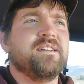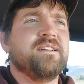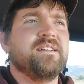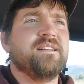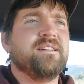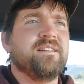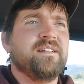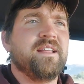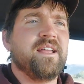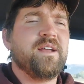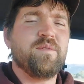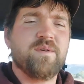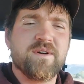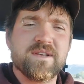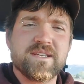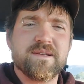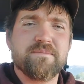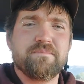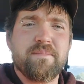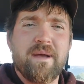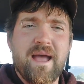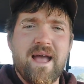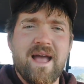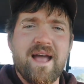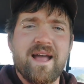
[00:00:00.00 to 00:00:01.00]
It wasn't
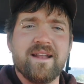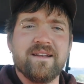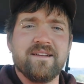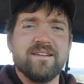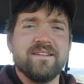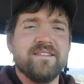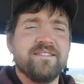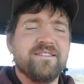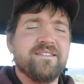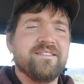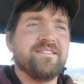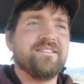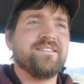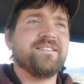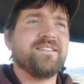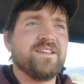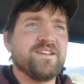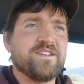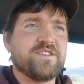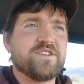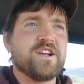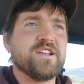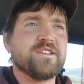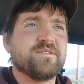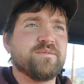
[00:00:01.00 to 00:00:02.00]
bad. The
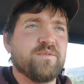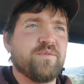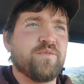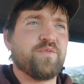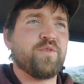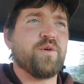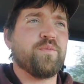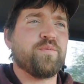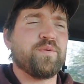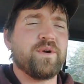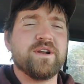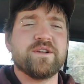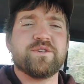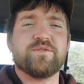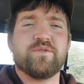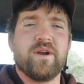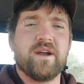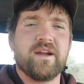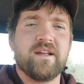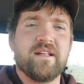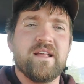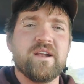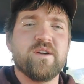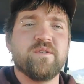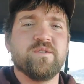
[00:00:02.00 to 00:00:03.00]
adjustable fuel pressure
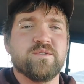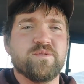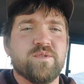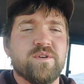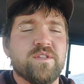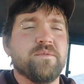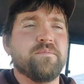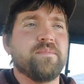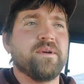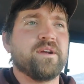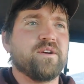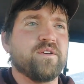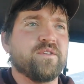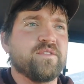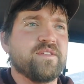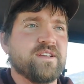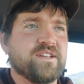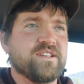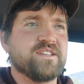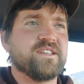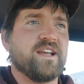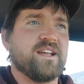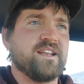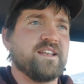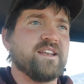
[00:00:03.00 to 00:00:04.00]
regulator was one of the bigger
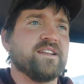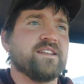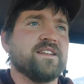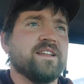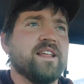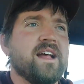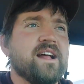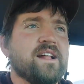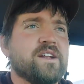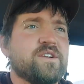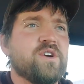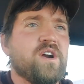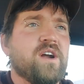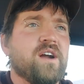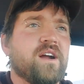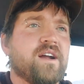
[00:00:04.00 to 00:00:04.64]
things I did to that truck.